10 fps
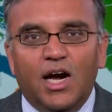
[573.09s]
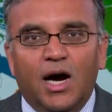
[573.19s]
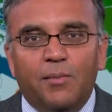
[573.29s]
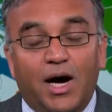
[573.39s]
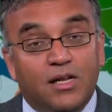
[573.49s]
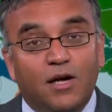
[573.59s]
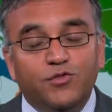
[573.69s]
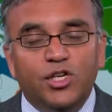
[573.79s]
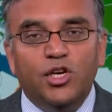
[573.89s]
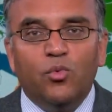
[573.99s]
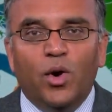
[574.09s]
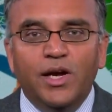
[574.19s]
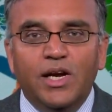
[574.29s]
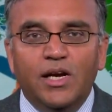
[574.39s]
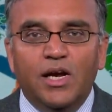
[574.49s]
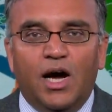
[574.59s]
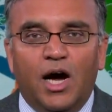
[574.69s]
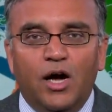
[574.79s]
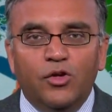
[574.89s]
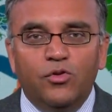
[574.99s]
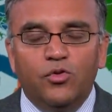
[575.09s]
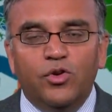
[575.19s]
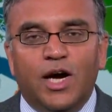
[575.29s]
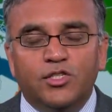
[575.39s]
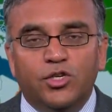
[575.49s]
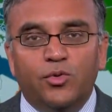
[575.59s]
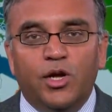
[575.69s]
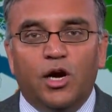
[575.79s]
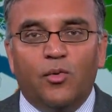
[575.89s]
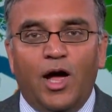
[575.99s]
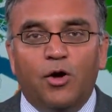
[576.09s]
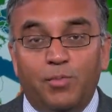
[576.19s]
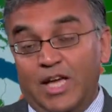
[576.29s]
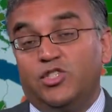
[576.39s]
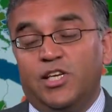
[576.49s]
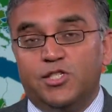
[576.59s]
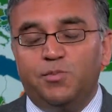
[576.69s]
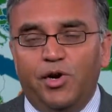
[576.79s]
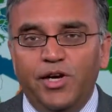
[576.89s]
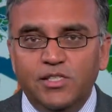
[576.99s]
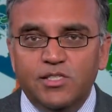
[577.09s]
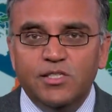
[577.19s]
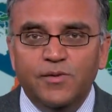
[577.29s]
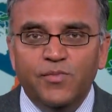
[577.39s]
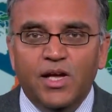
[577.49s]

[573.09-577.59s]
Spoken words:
I'd love to hear what you guys are doing around patient experience,